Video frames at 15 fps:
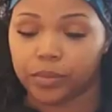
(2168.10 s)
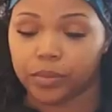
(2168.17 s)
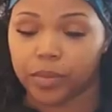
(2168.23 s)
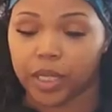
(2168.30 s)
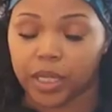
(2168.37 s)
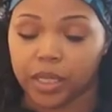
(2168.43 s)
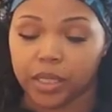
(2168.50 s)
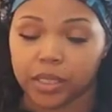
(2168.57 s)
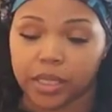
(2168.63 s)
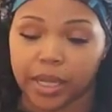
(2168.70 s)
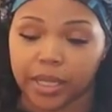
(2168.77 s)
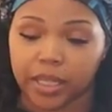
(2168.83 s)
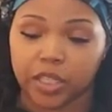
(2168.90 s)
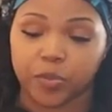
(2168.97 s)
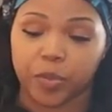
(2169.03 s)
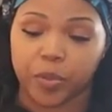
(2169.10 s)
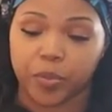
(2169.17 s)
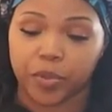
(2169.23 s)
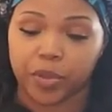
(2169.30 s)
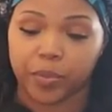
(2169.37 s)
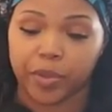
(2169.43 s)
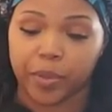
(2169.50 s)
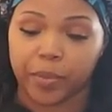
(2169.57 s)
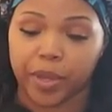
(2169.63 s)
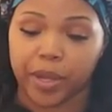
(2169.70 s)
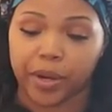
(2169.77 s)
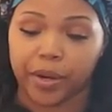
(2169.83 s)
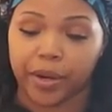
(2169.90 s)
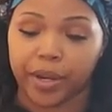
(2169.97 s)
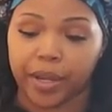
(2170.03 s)
But it looks like these people could be
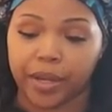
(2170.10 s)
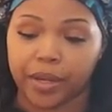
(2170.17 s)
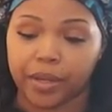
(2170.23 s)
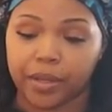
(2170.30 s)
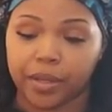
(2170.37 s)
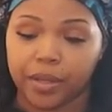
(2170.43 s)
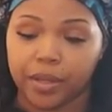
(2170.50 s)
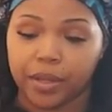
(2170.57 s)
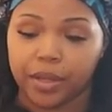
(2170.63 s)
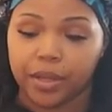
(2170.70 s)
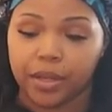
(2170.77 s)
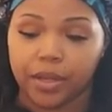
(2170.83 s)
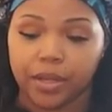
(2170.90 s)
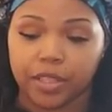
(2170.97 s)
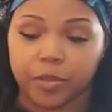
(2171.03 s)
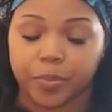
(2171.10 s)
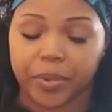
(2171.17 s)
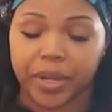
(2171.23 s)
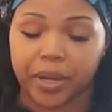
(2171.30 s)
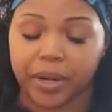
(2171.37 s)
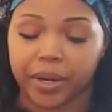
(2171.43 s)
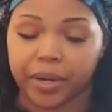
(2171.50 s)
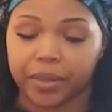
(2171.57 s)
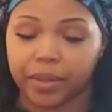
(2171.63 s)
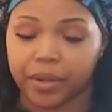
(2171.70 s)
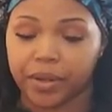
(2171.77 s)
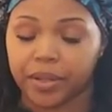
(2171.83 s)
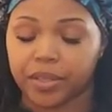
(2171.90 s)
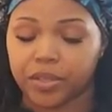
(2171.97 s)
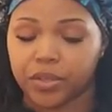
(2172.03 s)
married. Despair,
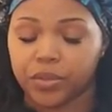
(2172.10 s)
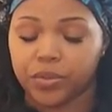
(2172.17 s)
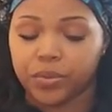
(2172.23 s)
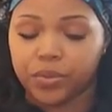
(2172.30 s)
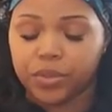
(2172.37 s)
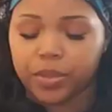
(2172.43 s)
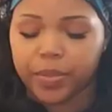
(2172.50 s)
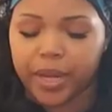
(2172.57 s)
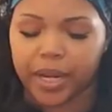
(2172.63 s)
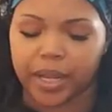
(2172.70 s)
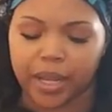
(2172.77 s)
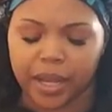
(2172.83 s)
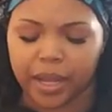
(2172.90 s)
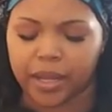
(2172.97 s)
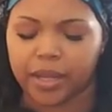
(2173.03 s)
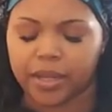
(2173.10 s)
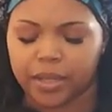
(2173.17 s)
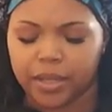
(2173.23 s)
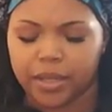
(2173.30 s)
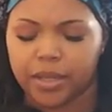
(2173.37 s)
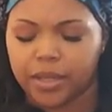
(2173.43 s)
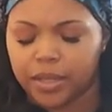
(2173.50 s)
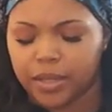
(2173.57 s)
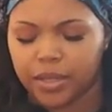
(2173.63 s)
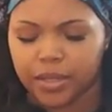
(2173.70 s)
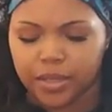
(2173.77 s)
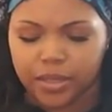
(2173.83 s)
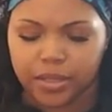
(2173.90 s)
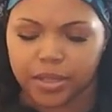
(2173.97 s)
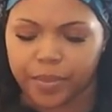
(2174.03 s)
32. Somebody got,
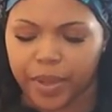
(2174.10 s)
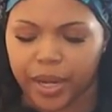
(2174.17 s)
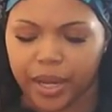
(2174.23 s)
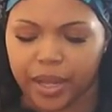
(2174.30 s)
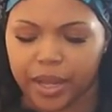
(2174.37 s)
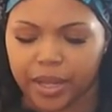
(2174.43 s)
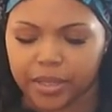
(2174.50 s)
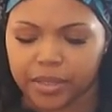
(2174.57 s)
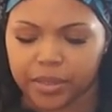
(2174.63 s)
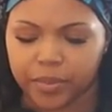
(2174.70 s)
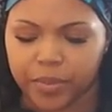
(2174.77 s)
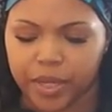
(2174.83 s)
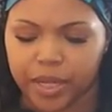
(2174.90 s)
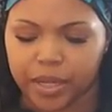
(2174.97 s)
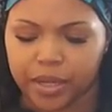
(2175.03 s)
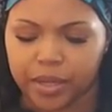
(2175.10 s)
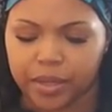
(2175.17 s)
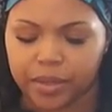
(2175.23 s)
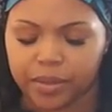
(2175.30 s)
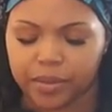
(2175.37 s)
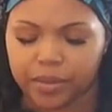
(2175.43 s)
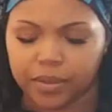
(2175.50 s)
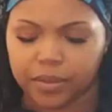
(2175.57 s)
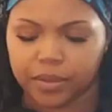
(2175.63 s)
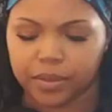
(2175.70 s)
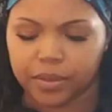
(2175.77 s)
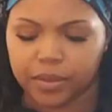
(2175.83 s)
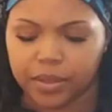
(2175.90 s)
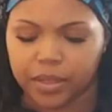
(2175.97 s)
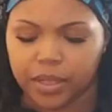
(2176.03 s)
somebody got some, uh,
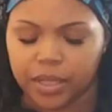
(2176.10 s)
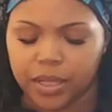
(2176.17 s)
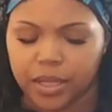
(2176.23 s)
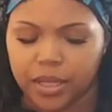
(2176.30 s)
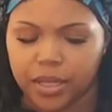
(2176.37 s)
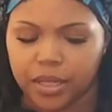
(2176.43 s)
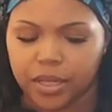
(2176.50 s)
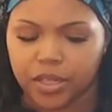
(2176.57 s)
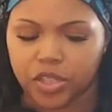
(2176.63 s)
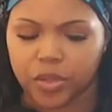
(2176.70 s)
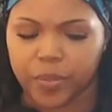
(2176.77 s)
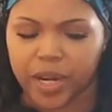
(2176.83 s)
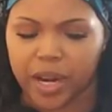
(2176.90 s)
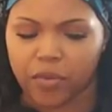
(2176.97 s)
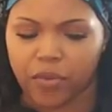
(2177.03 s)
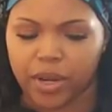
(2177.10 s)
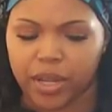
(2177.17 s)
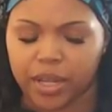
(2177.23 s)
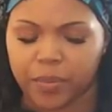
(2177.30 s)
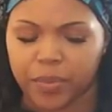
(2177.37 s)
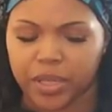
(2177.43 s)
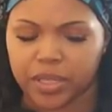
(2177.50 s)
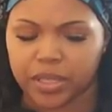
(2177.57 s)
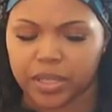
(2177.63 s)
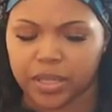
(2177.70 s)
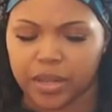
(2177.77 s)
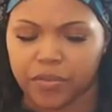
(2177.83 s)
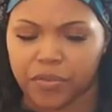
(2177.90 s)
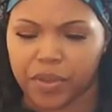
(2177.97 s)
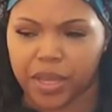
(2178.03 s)
the Gemini reading could be
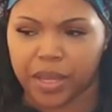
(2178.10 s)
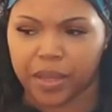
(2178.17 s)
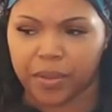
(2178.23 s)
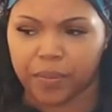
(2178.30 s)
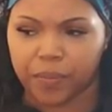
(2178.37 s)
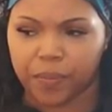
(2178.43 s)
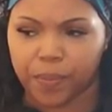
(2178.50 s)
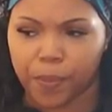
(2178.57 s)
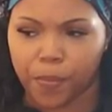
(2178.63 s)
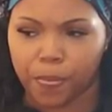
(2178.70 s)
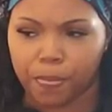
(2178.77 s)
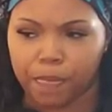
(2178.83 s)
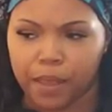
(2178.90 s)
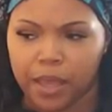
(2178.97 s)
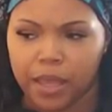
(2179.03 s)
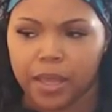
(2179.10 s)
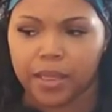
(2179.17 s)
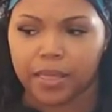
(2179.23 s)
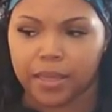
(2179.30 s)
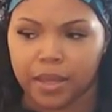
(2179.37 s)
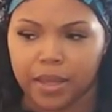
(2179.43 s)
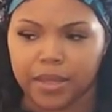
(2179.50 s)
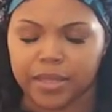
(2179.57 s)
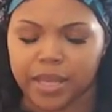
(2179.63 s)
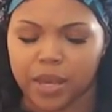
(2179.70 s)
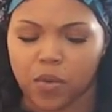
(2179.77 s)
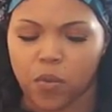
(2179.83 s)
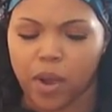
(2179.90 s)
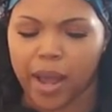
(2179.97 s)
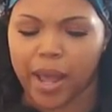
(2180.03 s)
significant. Things
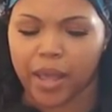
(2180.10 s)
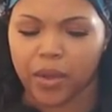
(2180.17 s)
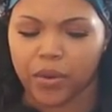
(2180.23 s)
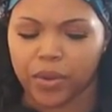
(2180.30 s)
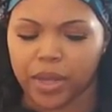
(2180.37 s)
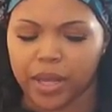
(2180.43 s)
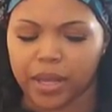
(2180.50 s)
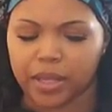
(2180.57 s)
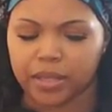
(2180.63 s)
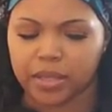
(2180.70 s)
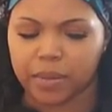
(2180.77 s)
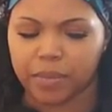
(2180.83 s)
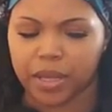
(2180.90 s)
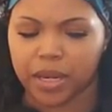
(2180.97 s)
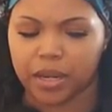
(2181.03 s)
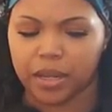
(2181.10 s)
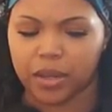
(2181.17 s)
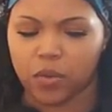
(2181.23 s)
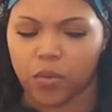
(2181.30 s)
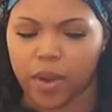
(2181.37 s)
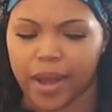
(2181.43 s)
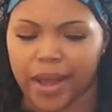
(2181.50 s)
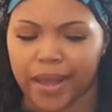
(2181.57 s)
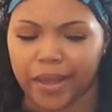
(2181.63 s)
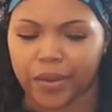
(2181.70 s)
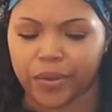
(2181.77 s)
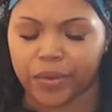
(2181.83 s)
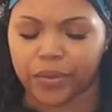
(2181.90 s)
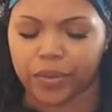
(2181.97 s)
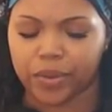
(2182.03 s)
get wild. Yeah, some get a little
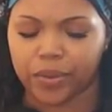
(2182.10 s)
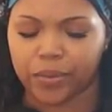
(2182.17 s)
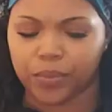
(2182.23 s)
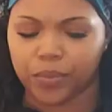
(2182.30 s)
wild.